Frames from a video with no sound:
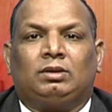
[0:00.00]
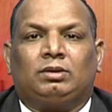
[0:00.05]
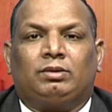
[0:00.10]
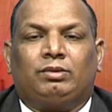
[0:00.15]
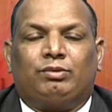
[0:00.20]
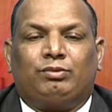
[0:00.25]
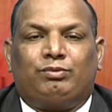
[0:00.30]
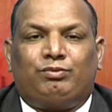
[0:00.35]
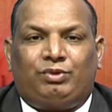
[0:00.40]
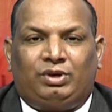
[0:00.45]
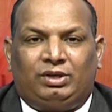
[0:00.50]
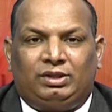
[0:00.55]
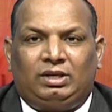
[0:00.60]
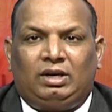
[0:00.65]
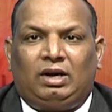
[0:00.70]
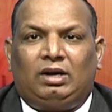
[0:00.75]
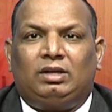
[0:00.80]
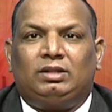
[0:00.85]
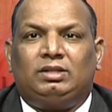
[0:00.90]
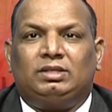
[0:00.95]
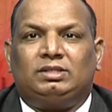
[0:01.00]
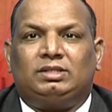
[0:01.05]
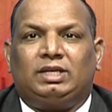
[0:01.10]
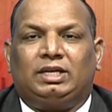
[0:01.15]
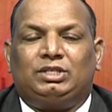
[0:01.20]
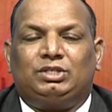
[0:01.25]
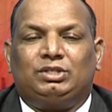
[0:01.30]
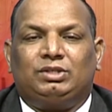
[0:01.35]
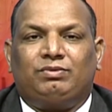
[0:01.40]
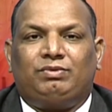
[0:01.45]
Further, under this
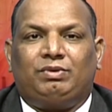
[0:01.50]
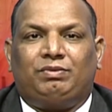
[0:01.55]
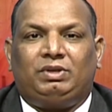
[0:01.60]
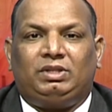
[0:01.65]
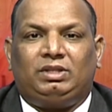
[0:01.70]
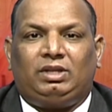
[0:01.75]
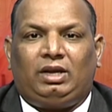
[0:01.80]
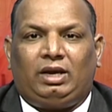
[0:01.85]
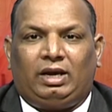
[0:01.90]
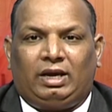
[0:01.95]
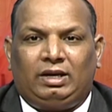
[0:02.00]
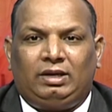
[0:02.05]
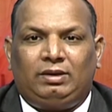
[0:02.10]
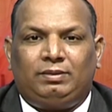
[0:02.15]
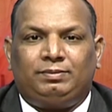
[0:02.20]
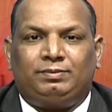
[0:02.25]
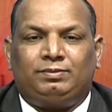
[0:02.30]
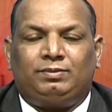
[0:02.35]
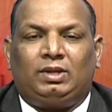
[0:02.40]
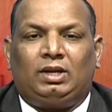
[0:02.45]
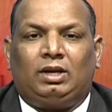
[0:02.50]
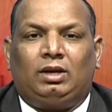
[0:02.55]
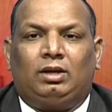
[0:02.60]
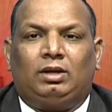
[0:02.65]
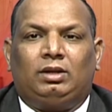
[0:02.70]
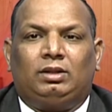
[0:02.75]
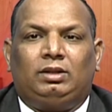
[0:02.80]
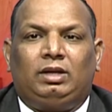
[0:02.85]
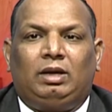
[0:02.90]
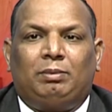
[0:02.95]
section 53N,
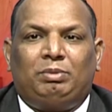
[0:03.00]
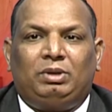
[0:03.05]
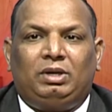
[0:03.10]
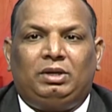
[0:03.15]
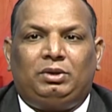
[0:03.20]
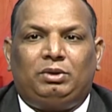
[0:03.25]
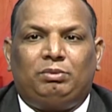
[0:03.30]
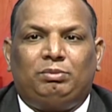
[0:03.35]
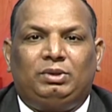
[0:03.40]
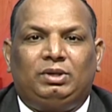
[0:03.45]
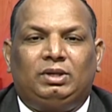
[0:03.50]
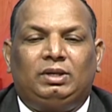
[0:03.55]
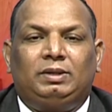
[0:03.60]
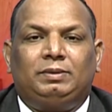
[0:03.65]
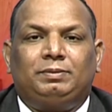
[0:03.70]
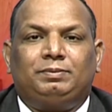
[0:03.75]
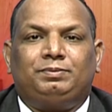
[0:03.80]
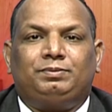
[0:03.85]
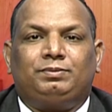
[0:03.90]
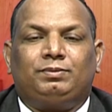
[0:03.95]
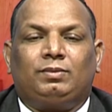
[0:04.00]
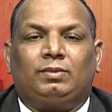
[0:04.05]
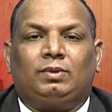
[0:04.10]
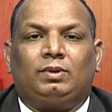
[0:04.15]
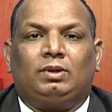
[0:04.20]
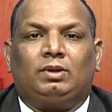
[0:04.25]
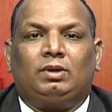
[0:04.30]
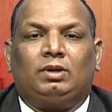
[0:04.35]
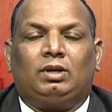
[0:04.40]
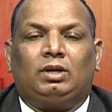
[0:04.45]
the appellate tribunal
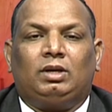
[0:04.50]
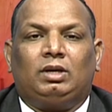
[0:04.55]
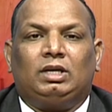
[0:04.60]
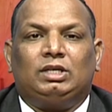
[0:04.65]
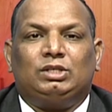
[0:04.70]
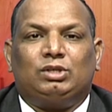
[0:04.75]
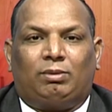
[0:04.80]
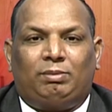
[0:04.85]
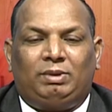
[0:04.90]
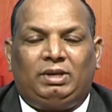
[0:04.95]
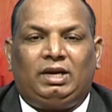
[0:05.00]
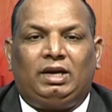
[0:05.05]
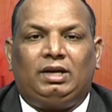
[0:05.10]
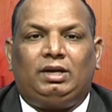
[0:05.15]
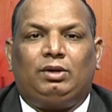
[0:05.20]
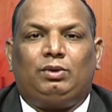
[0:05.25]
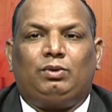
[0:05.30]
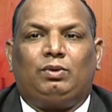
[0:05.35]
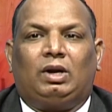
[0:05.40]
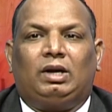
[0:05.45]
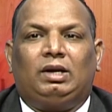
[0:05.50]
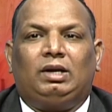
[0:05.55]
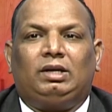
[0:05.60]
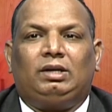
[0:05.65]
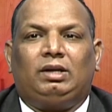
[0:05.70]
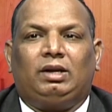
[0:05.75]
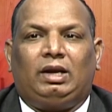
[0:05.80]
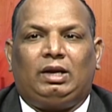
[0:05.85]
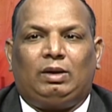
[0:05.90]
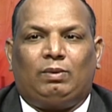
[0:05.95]
is obligated to conduct an
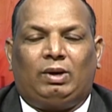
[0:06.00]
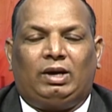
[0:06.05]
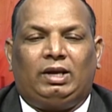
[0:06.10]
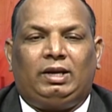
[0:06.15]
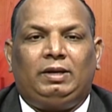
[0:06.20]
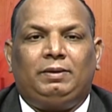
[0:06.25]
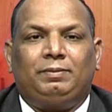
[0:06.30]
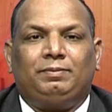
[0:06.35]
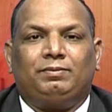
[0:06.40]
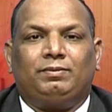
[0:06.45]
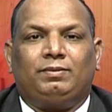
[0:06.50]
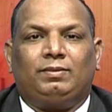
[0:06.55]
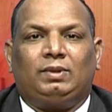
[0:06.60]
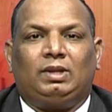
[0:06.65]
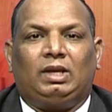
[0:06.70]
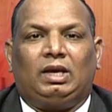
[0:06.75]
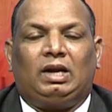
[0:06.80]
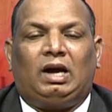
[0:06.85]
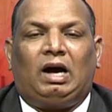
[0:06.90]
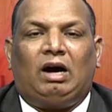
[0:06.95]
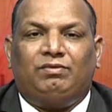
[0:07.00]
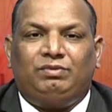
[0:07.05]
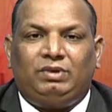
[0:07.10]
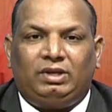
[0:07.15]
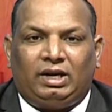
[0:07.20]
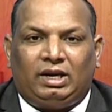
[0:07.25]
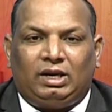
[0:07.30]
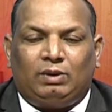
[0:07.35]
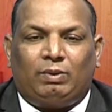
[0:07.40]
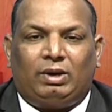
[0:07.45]
inquiry, and after
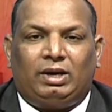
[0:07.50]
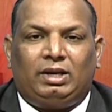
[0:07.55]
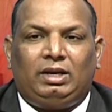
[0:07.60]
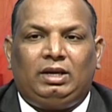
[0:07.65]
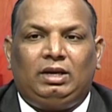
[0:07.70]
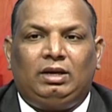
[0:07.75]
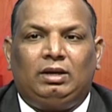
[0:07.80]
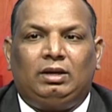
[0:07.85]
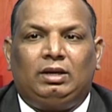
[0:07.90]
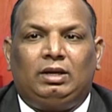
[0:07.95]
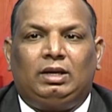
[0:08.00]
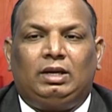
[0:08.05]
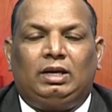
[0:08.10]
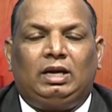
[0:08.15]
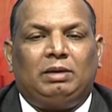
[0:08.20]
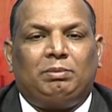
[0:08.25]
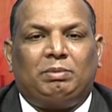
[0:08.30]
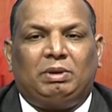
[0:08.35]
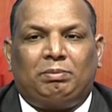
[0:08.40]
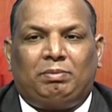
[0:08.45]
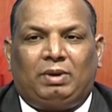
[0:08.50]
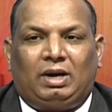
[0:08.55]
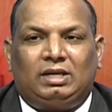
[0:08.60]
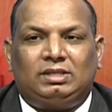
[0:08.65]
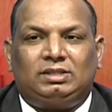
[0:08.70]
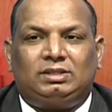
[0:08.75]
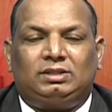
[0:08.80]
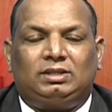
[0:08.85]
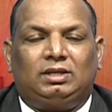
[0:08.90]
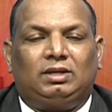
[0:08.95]
inquiry, it may
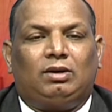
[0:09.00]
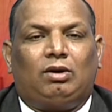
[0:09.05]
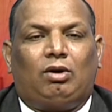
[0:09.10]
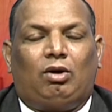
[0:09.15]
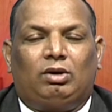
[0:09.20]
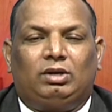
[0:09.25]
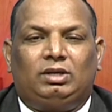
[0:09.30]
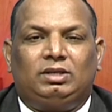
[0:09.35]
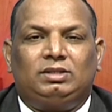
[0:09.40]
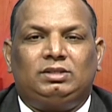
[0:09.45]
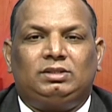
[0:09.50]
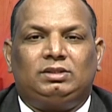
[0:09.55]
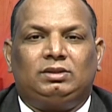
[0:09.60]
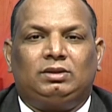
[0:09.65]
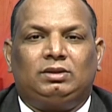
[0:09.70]
pass orders